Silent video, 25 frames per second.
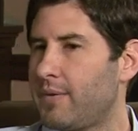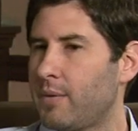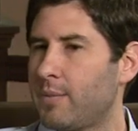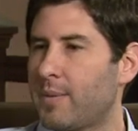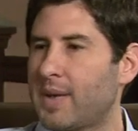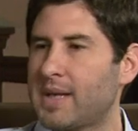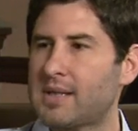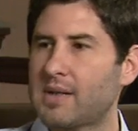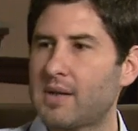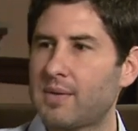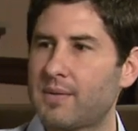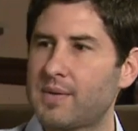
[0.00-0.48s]
view
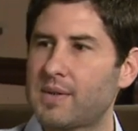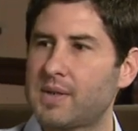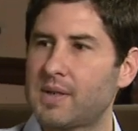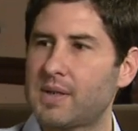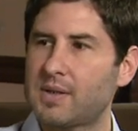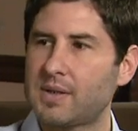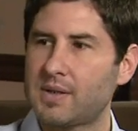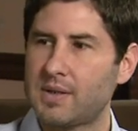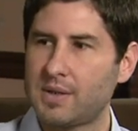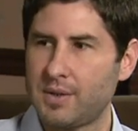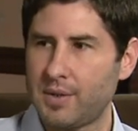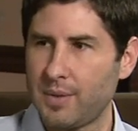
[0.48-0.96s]
myself as a
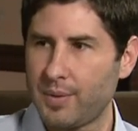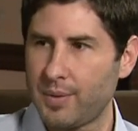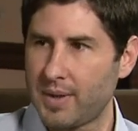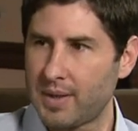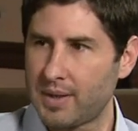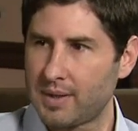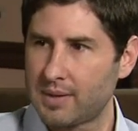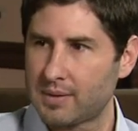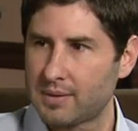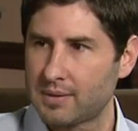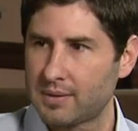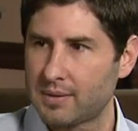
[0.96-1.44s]

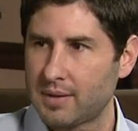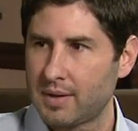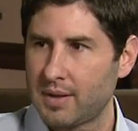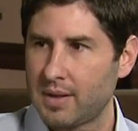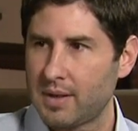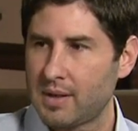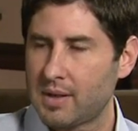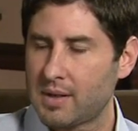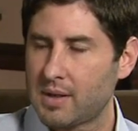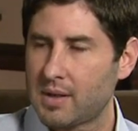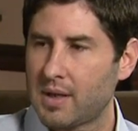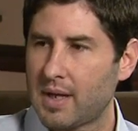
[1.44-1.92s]
student.
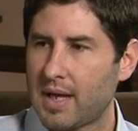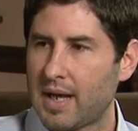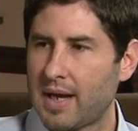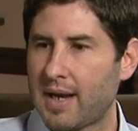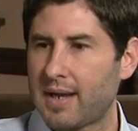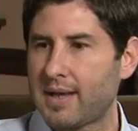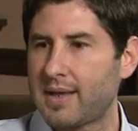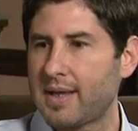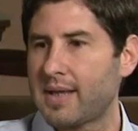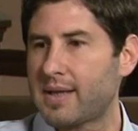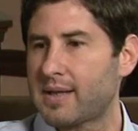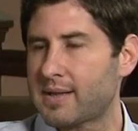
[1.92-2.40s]
And
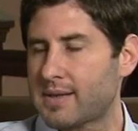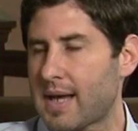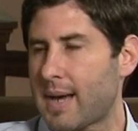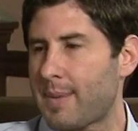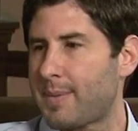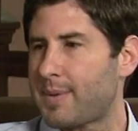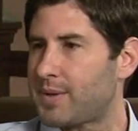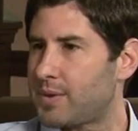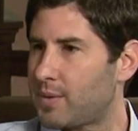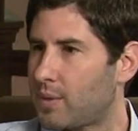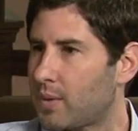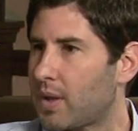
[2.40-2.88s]
I think this
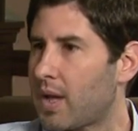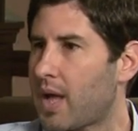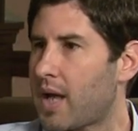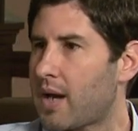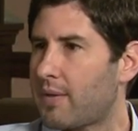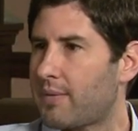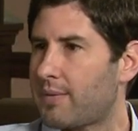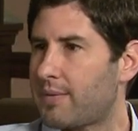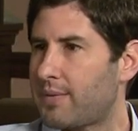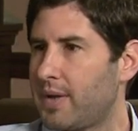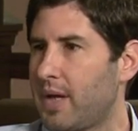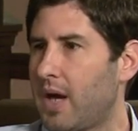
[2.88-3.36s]
happens to a
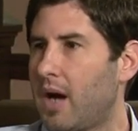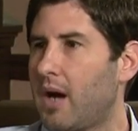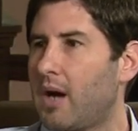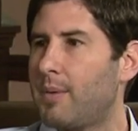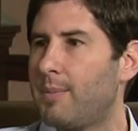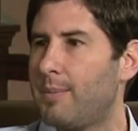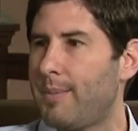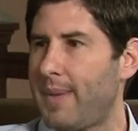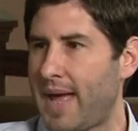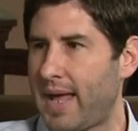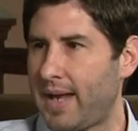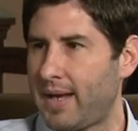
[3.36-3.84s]
lot of
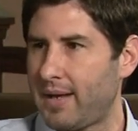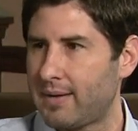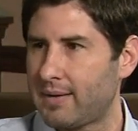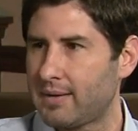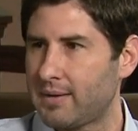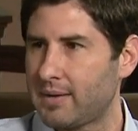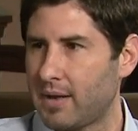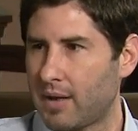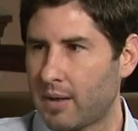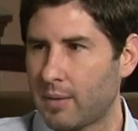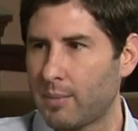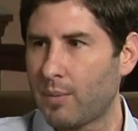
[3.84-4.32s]
young men,
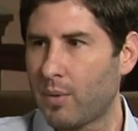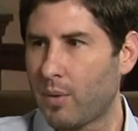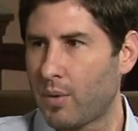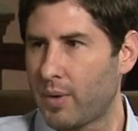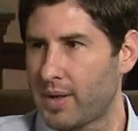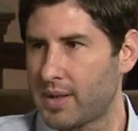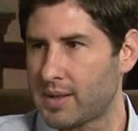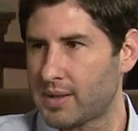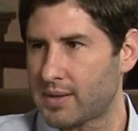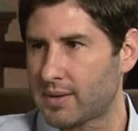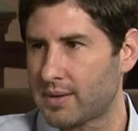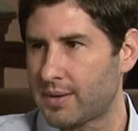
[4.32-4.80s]
young
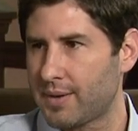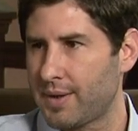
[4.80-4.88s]
boys. Mm